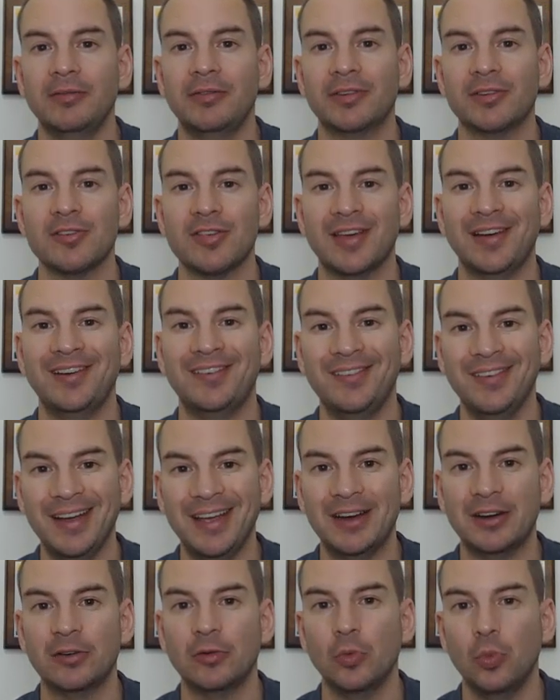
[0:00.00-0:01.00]
but there's a
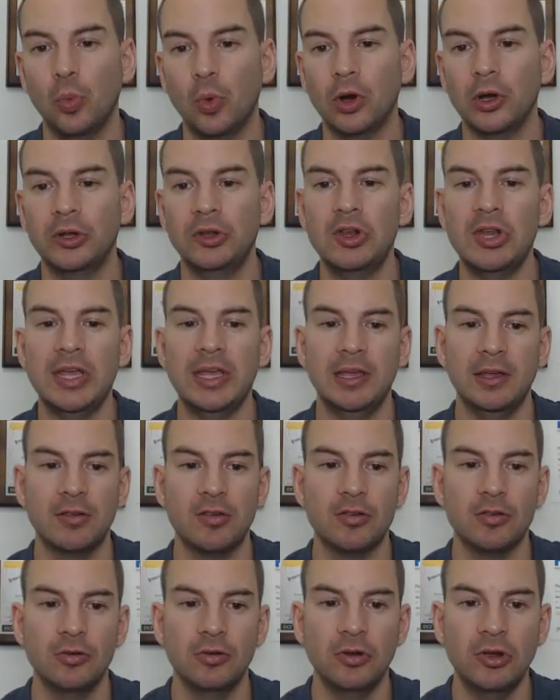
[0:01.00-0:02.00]
layer one
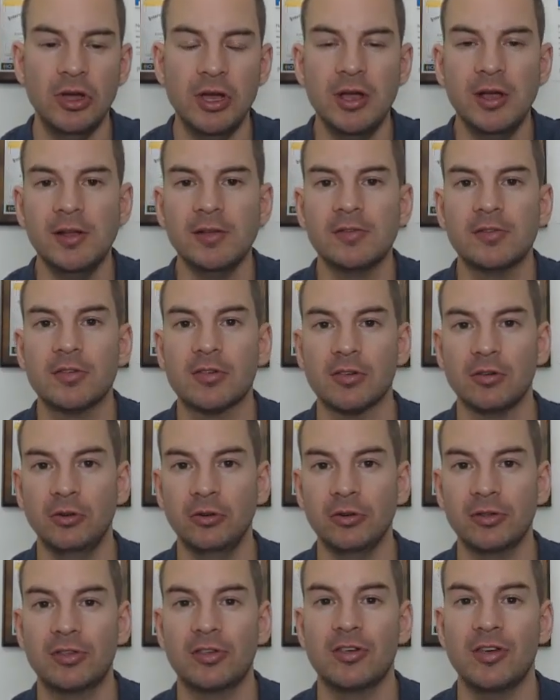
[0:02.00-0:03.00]
issue.
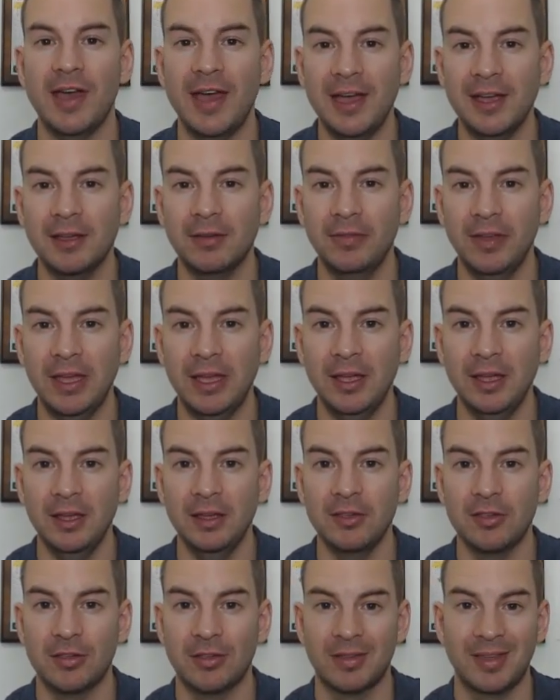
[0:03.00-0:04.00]
So check that it
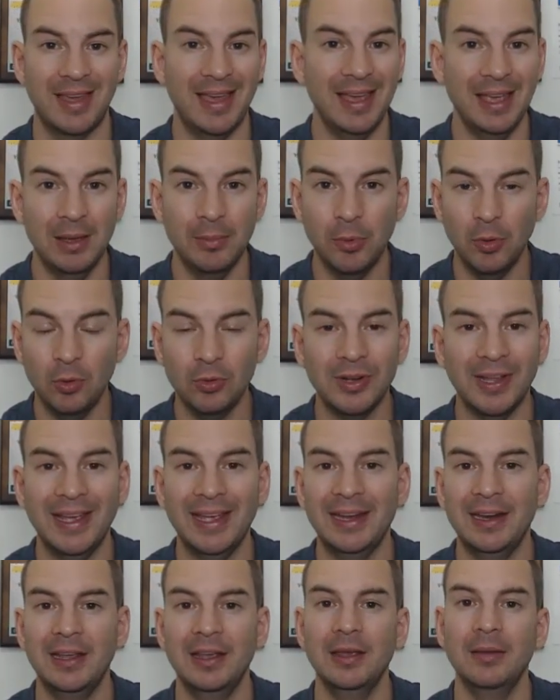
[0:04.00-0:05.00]
is cabled
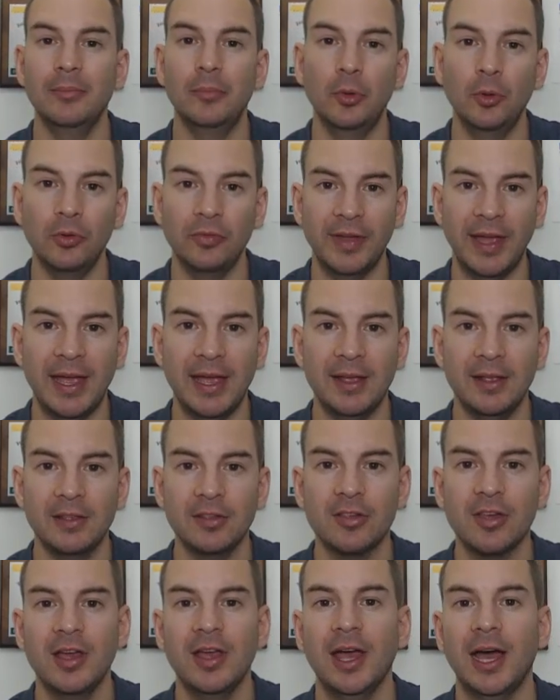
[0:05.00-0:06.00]
in at both
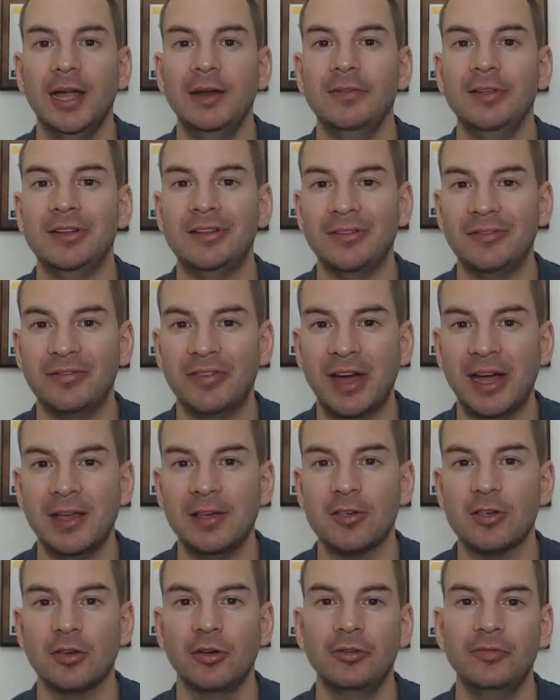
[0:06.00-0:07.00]
ends and the
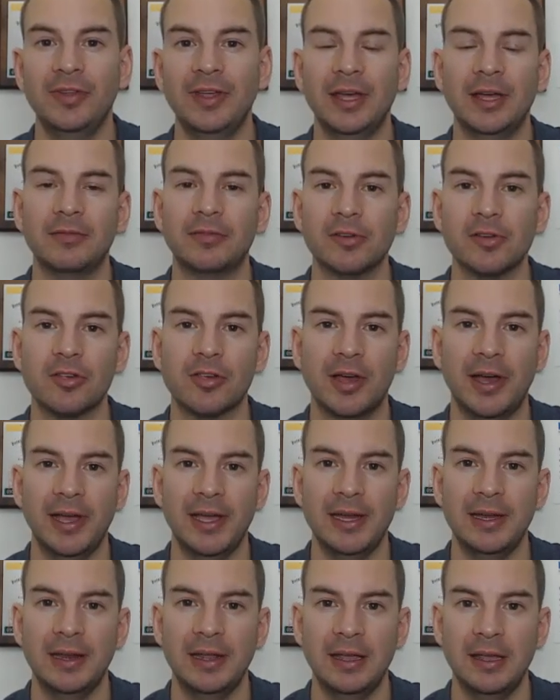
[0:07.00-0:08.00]
device on the other
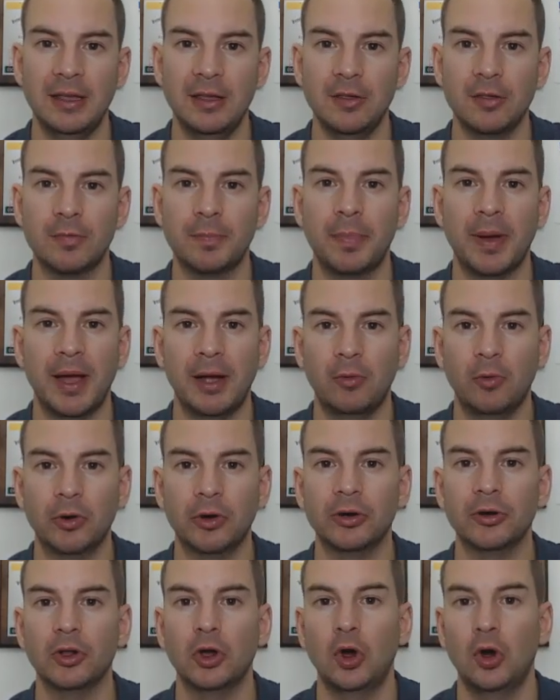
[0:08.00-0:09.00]
side is
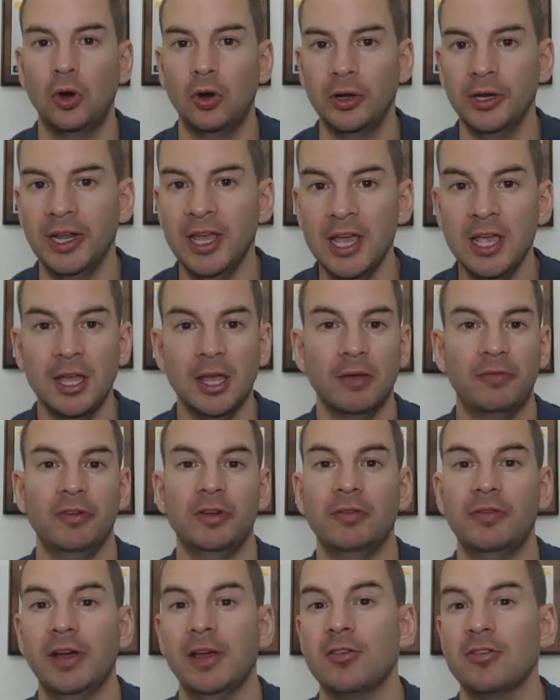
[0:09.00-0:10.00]
powered on. If
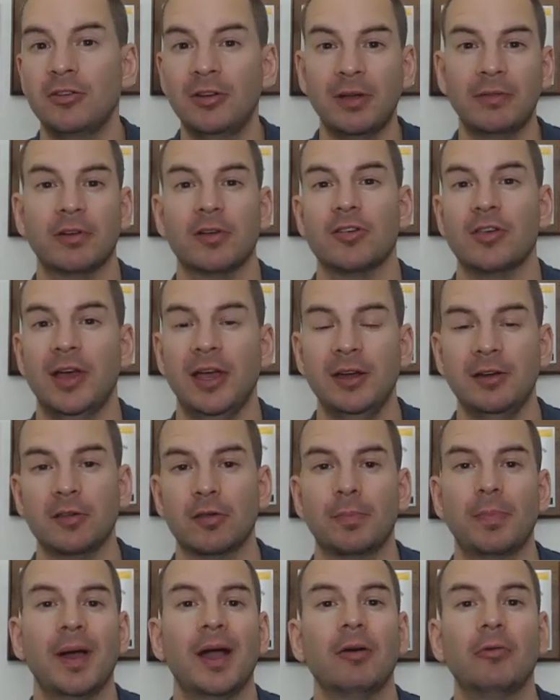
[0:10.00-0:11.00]
the device on the other side
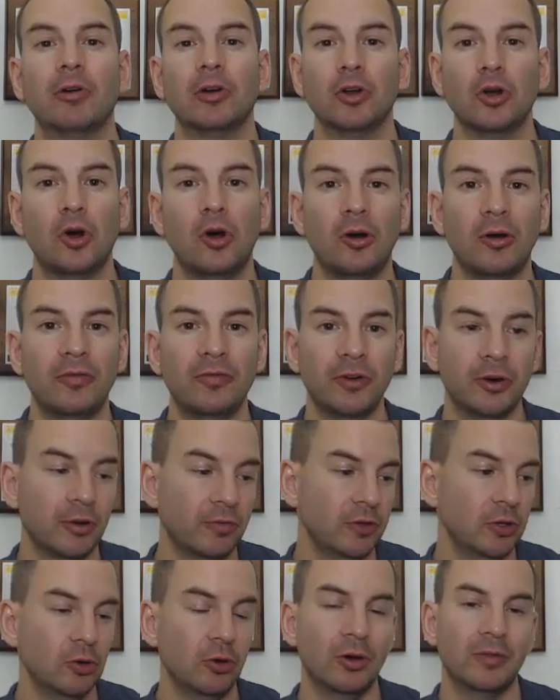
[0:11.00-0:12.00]
is powered off or
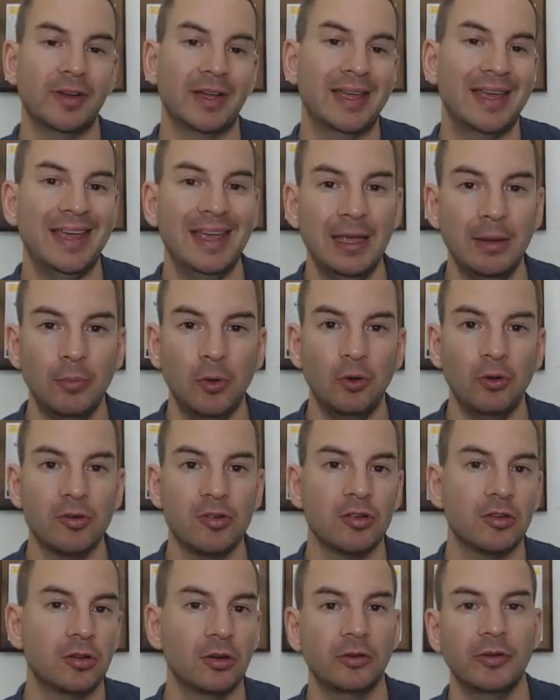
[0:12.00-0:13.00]
if you don't have a
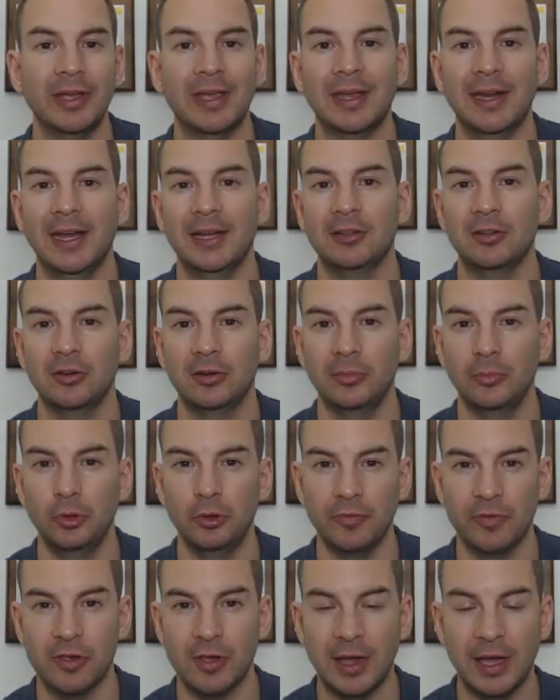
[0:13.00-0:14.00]
cable securely connected on
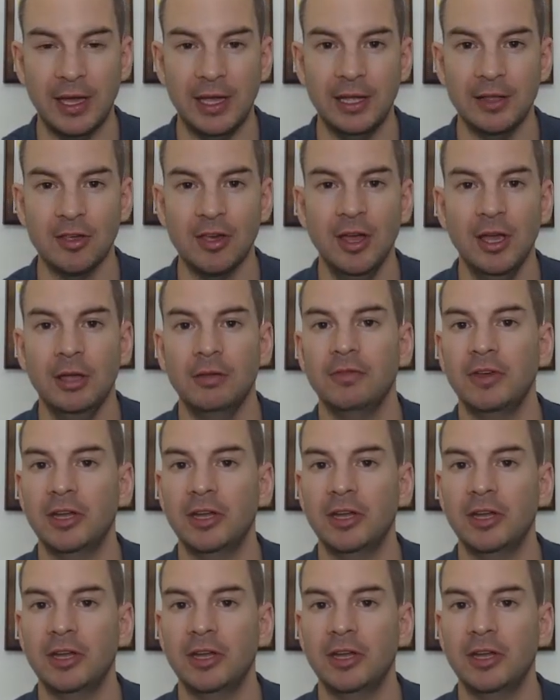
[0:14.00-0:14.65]
both sides,